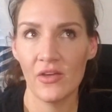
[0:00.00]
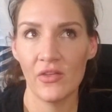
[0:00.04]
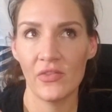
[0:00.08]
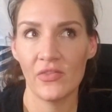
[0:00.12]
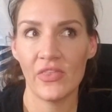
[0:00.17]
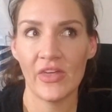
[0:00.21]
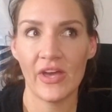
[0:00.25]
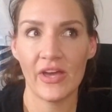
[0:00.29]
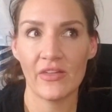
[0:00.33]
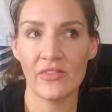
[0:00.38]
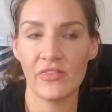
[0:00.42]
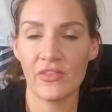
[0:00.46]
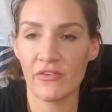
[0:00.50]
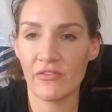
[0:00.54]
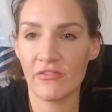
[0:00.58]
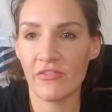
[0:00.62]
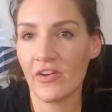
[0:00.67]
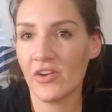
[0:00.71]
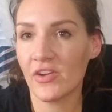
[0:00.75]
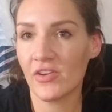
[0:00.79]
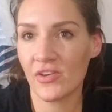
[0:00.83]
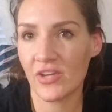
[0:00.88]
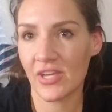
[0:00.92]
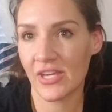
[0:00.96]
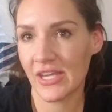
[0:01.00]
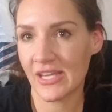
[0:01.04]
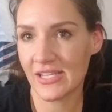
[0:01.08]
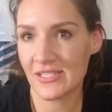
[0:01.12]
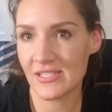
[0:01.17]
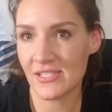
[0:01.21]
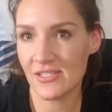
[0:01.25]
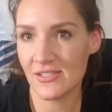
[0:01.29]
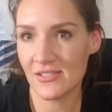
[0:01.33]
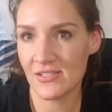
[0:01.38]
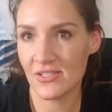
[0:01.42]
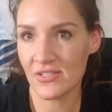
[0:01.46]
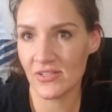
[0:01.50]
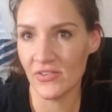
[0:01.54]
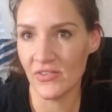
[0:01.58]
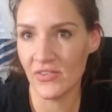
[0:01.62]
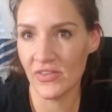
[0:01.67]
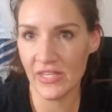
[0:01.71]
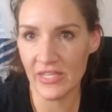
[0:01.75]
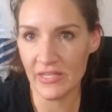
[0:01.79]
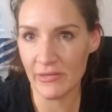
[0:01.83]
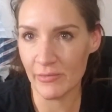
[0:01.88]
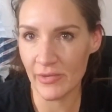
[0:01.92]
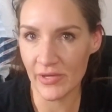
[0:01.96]
that the funnel connected to the
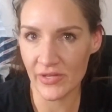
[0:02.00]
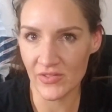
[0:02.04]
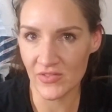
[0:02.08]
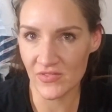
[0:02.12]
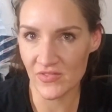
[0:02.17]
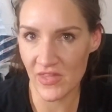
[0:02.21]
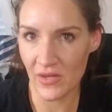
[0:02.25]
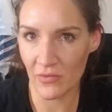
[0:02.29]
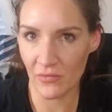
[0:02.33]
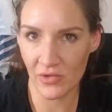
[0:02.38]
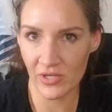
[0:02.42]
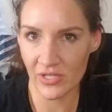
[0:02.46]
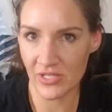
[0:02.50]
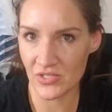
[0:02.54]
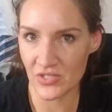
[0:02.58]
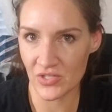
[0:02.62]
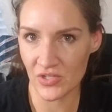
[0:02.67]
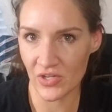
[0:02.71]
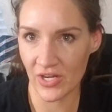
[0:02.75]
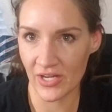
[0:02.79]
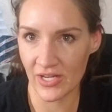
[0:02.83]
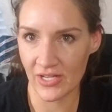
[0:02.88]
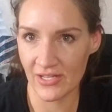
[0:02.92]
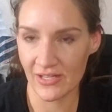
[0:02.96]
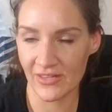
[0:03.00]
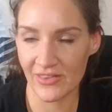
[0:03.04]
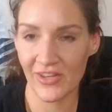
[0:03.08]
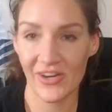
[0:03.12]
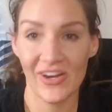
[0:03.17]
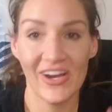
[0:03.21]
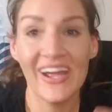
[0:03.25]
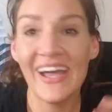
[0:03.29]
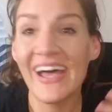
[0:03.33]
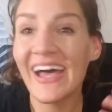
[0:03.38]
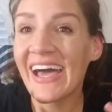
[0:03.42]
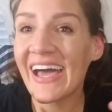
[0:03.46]
emails that were integrated in there.